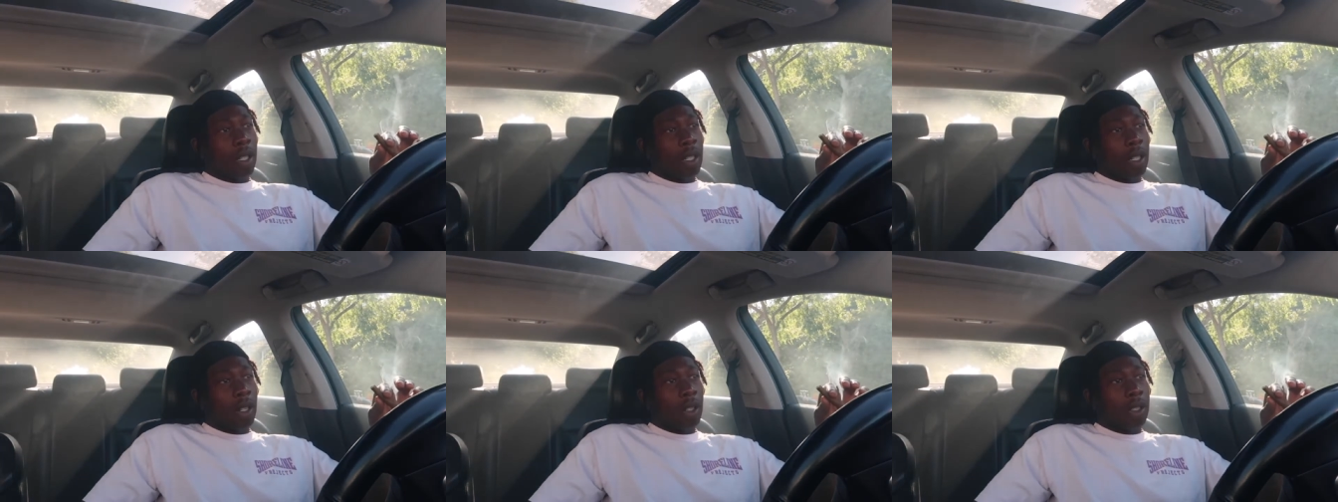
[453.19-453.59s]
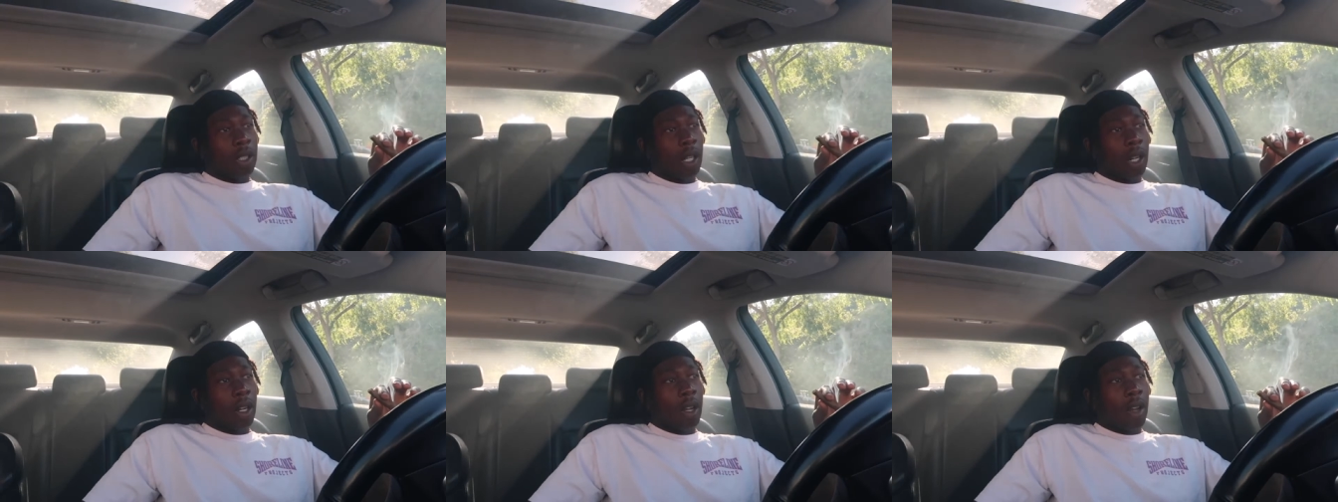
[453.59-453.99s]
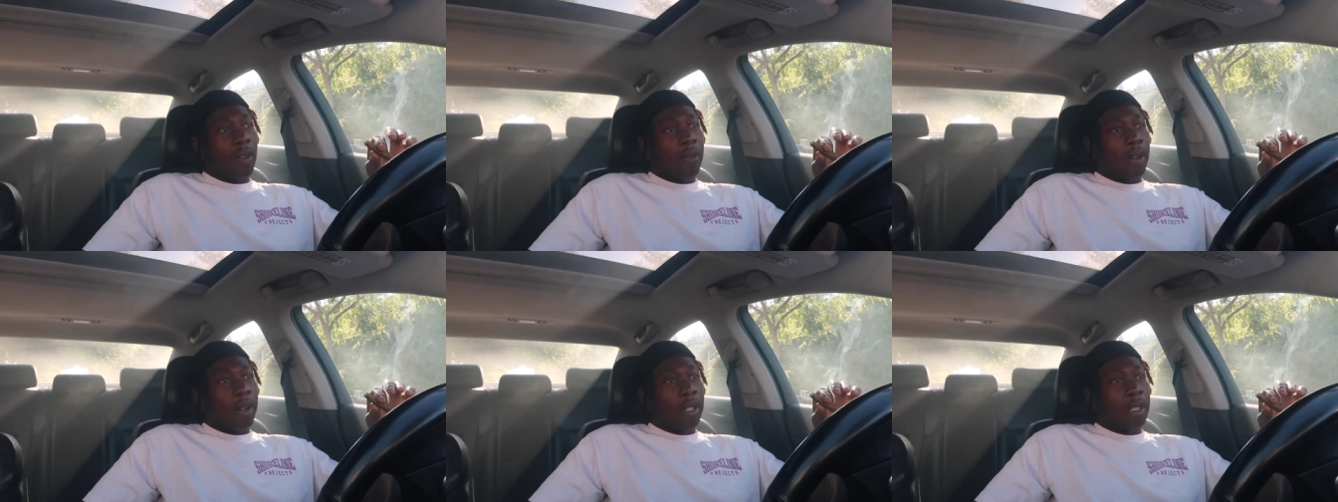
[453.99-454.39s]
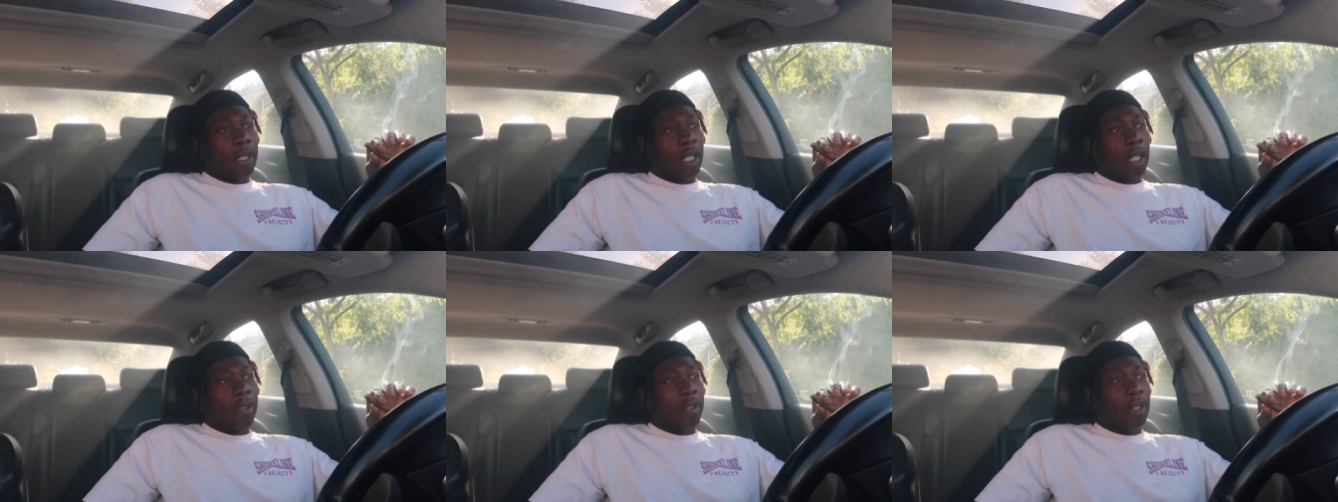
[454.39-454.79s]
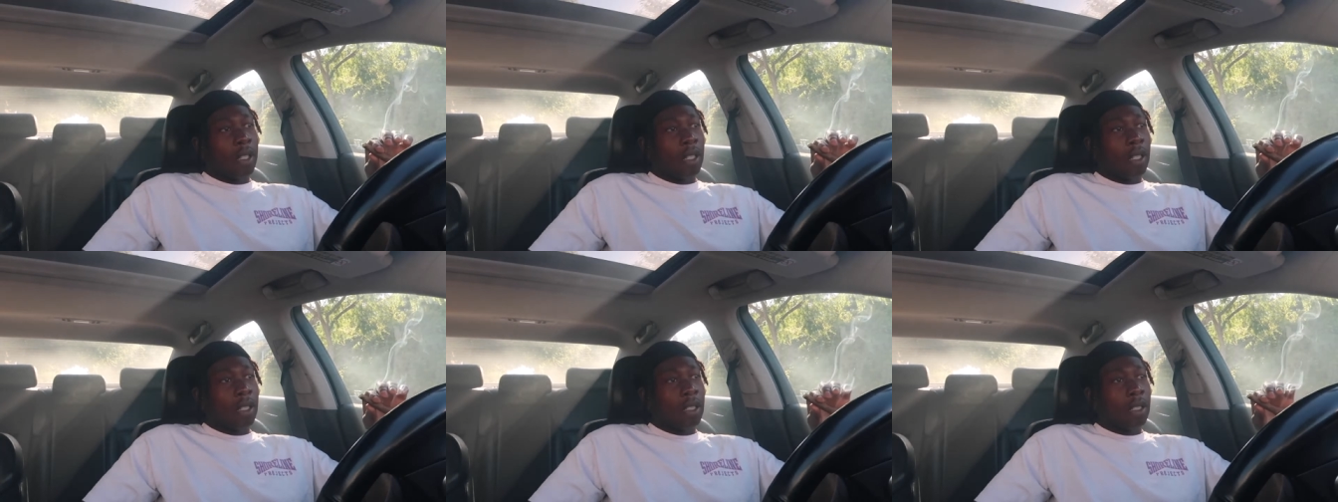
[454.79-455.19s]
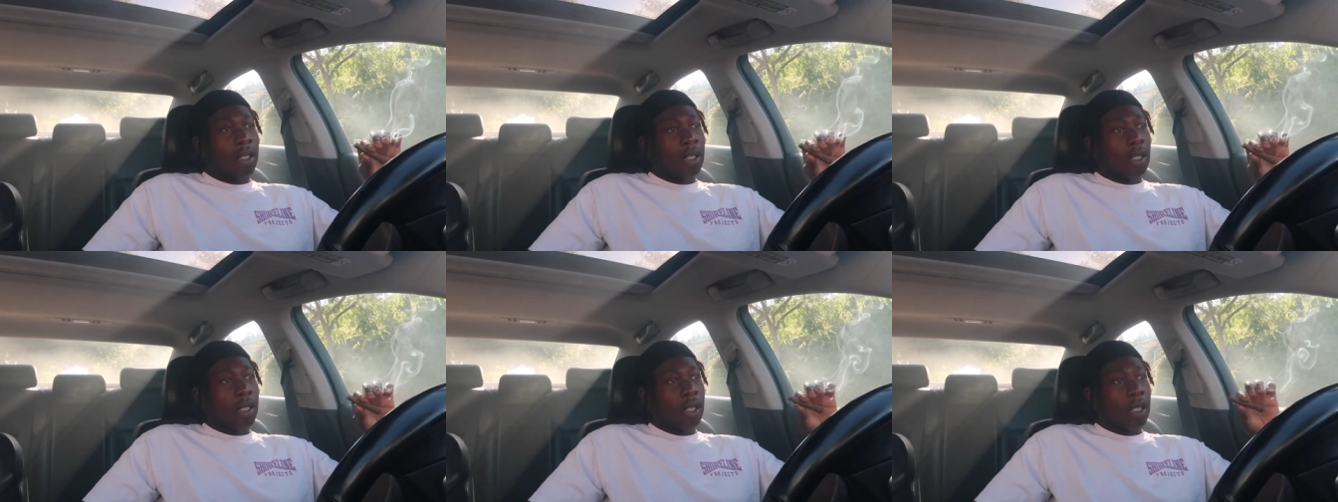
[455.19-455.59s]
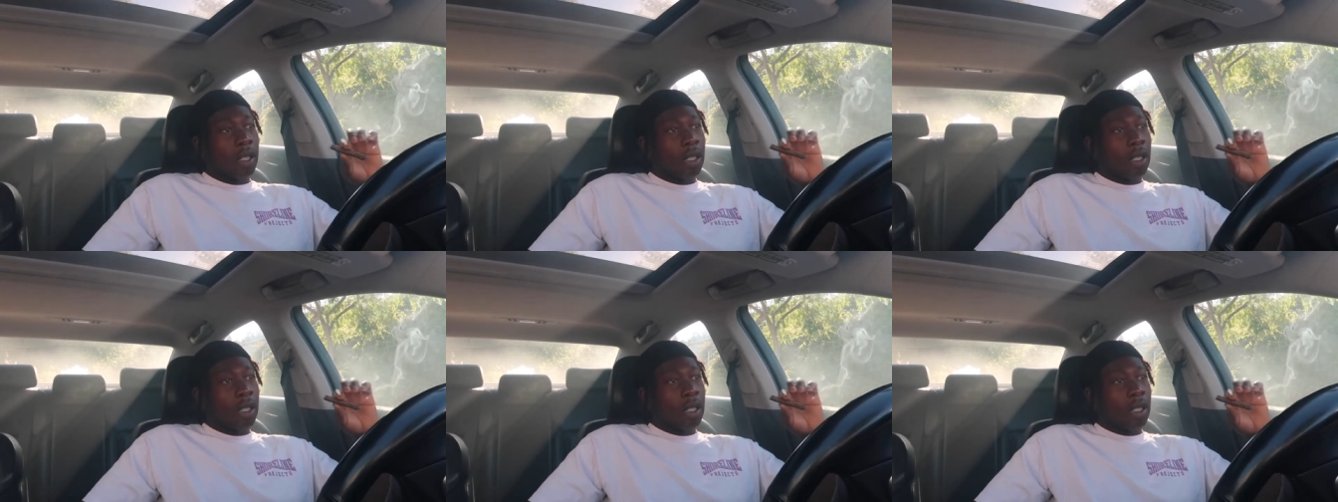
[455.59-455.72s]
You know, turn off all the T Vs,